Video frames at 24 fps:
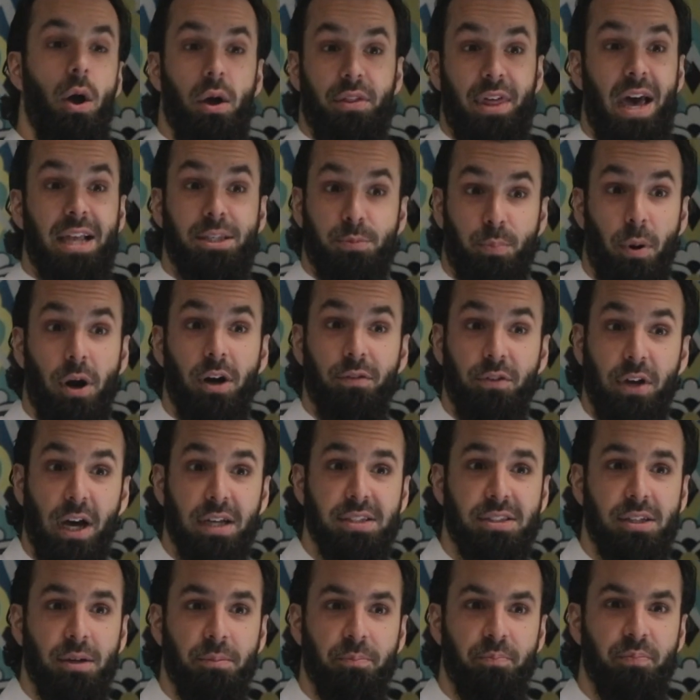That's part of
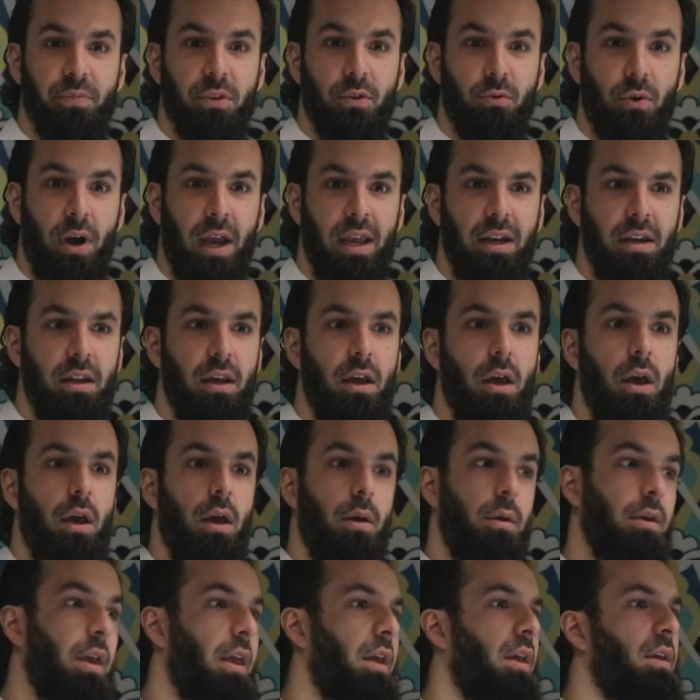custom, right?
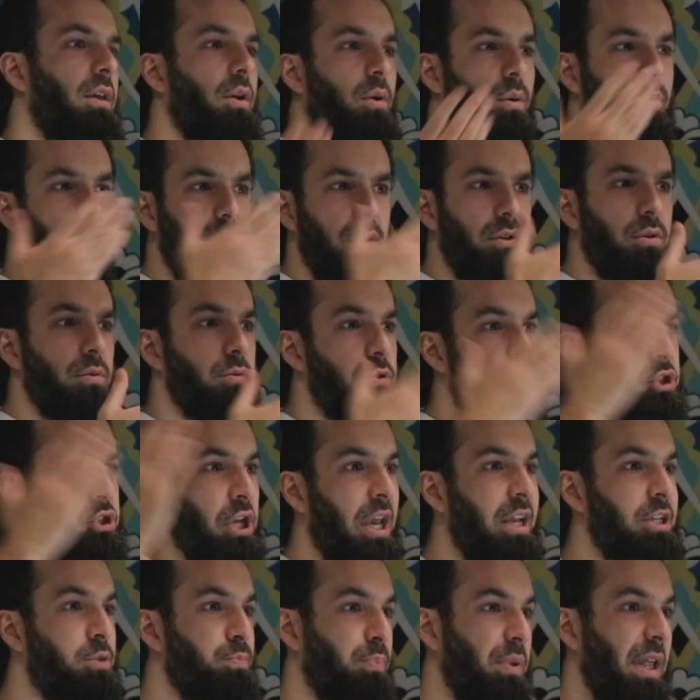You know,
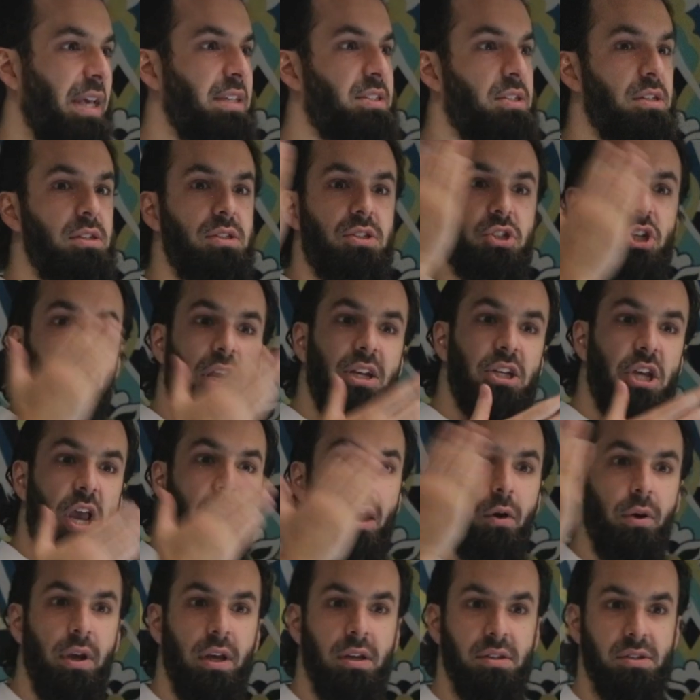change places, change
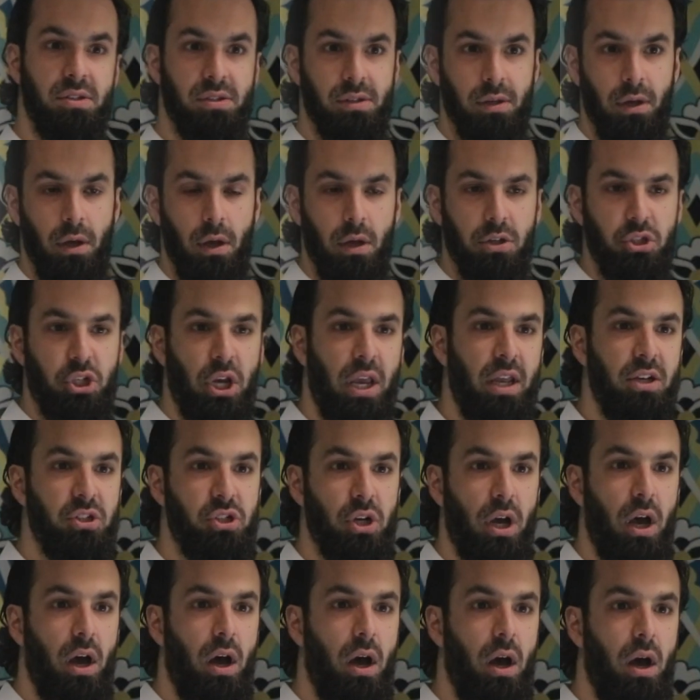areas, change
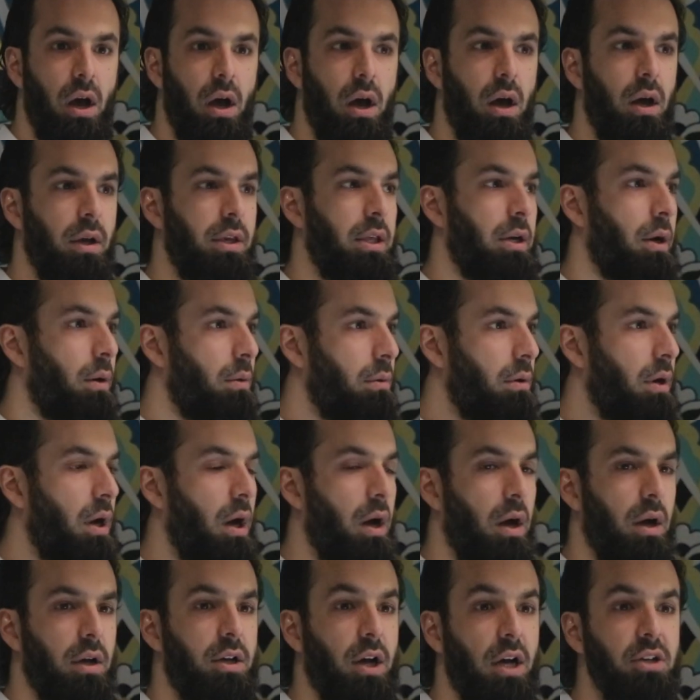
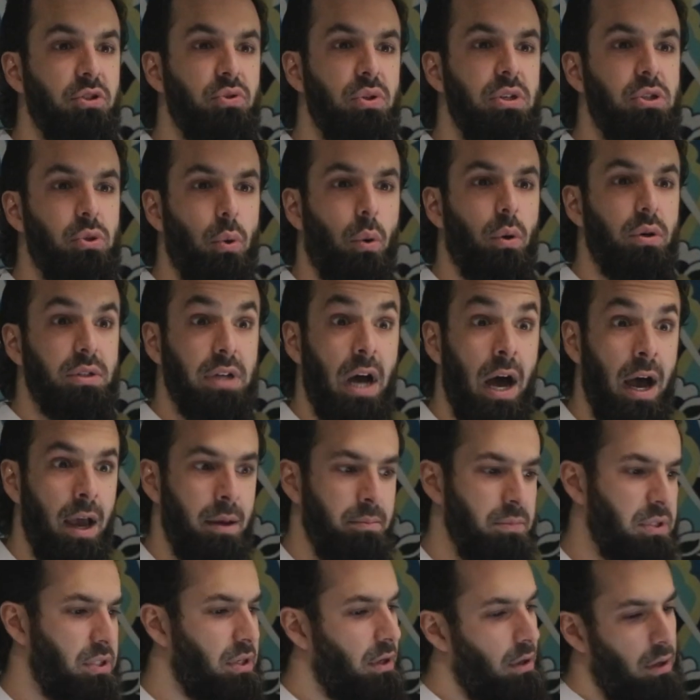countries or
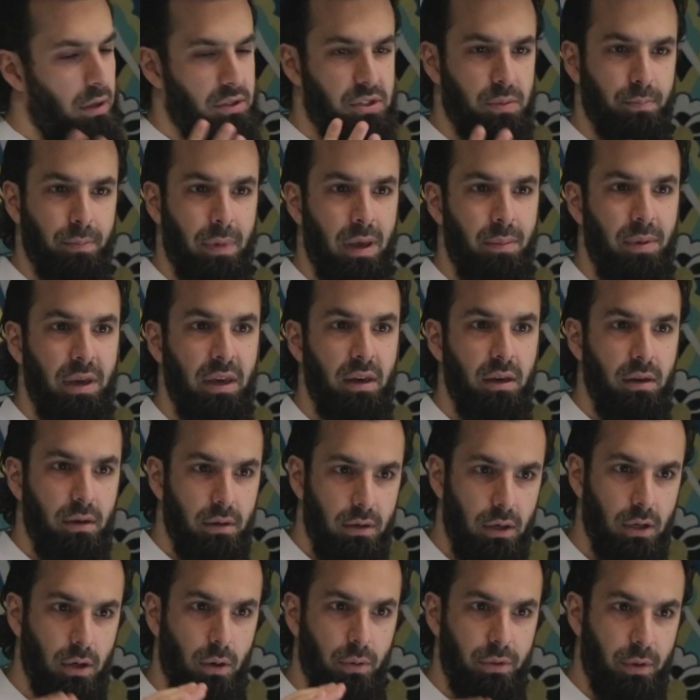times. So maybe,
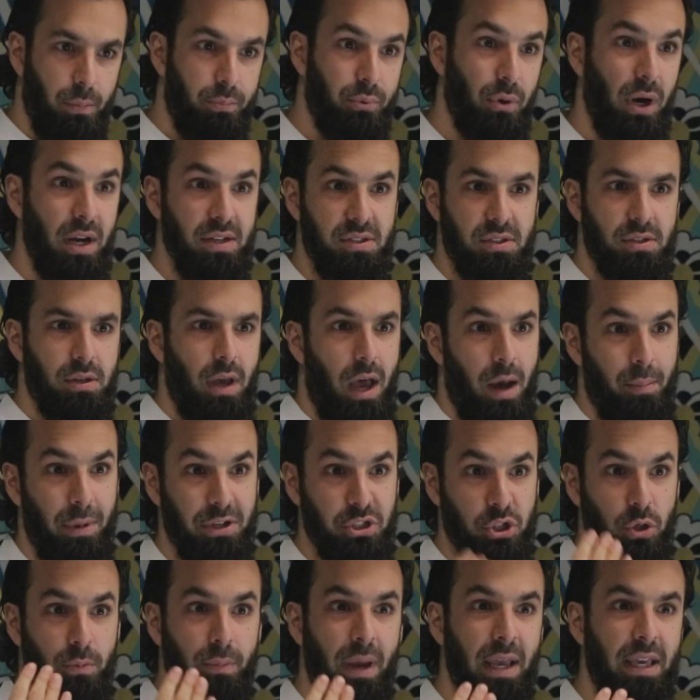you know, the price, how
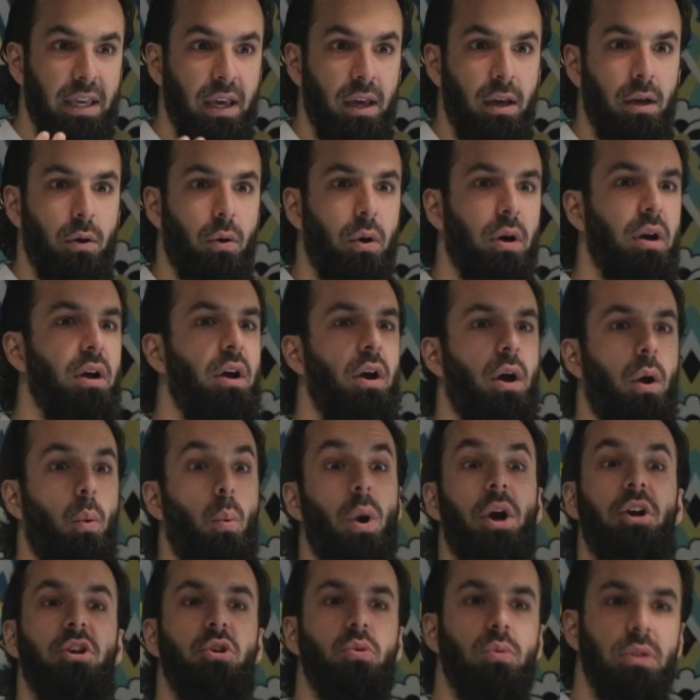much you're making, or
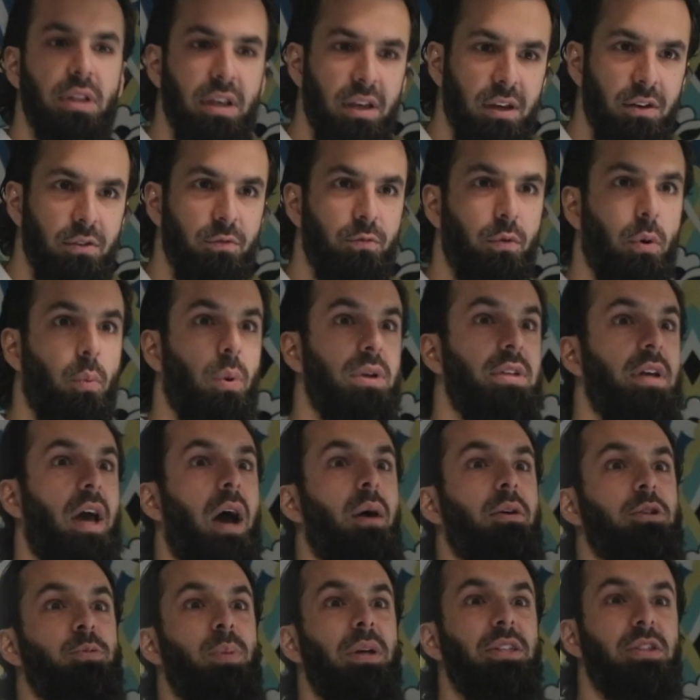where you live, or
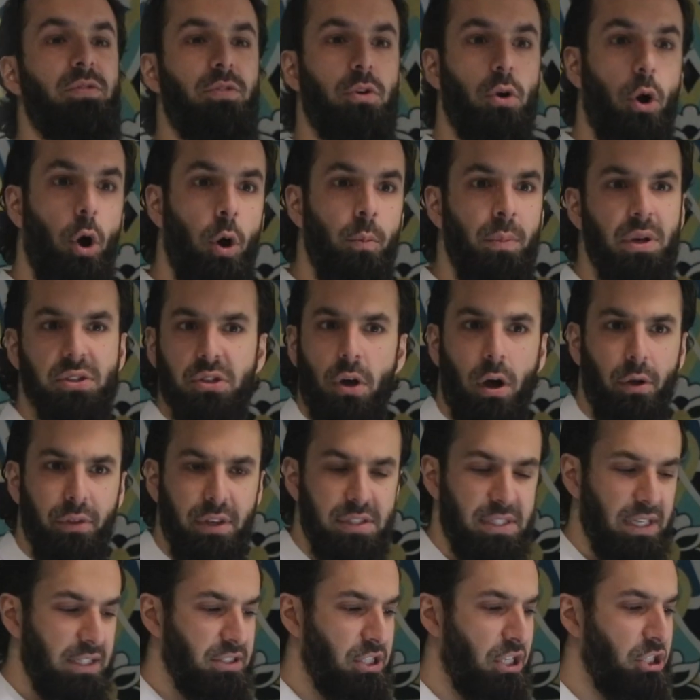how expensive your home is. All
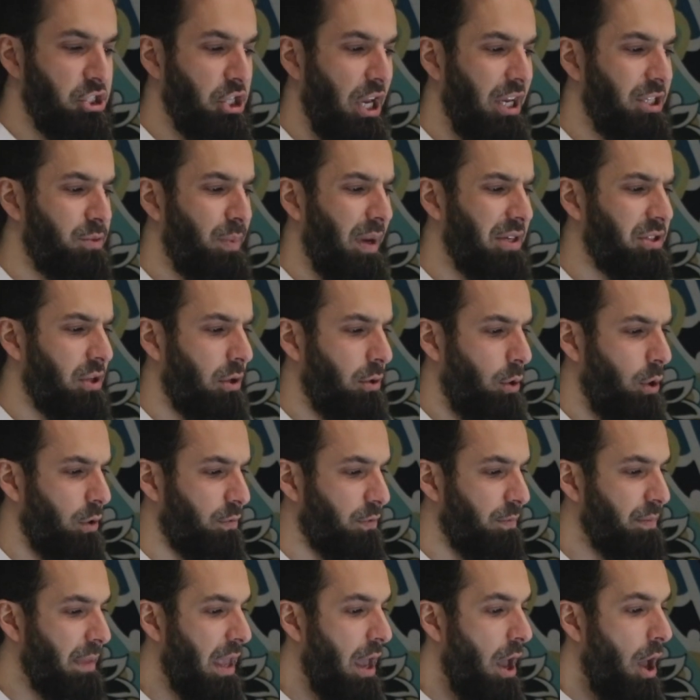these things can change based on urf.
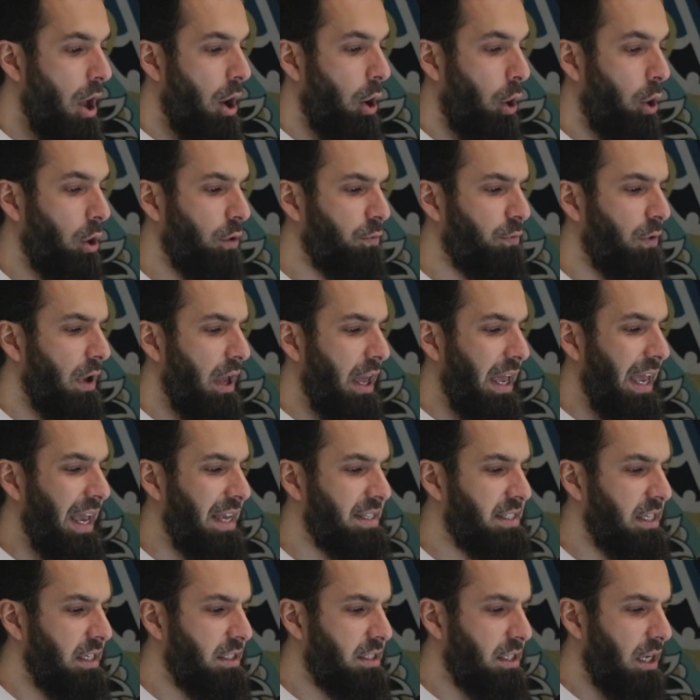Urf
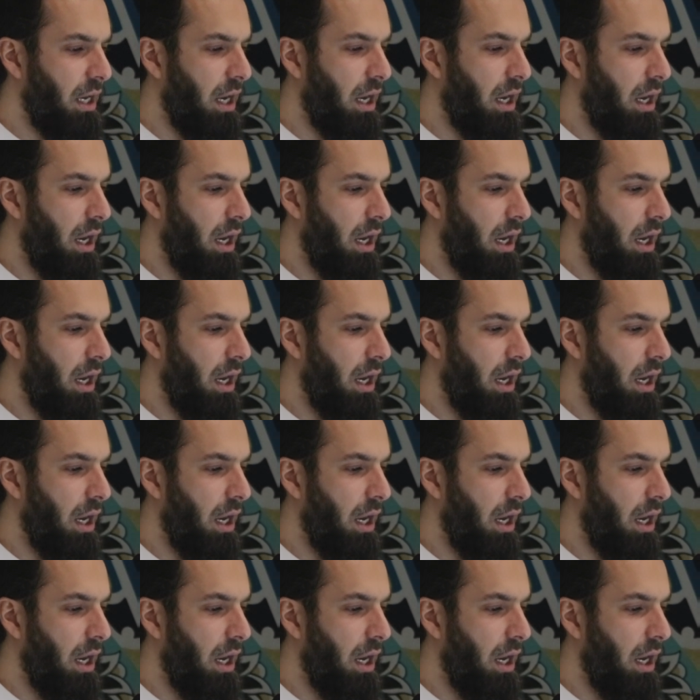isn't